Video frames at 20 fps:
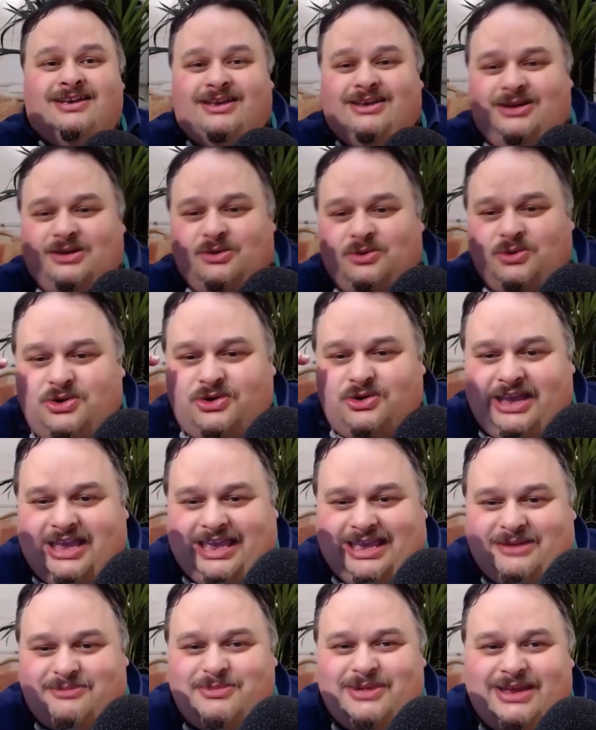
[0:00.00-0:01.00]
you know, you
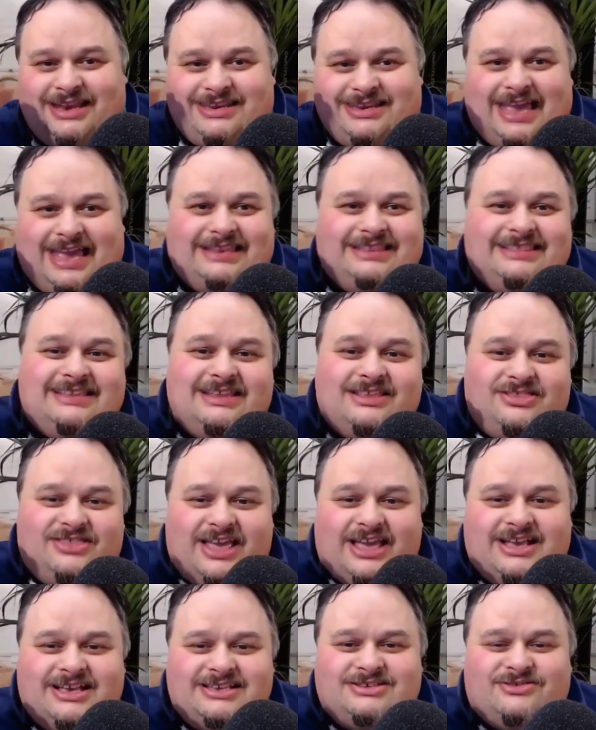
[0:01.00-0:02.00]
aim at getting the
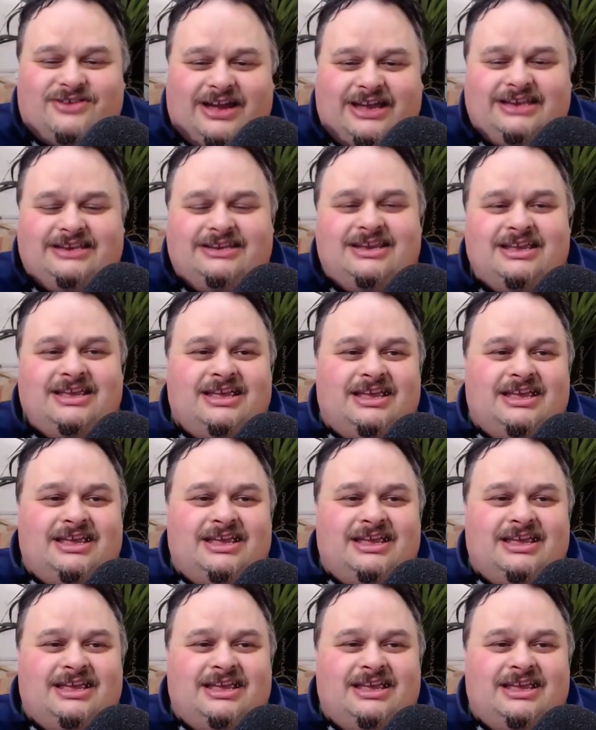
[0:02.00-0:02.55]
things, right?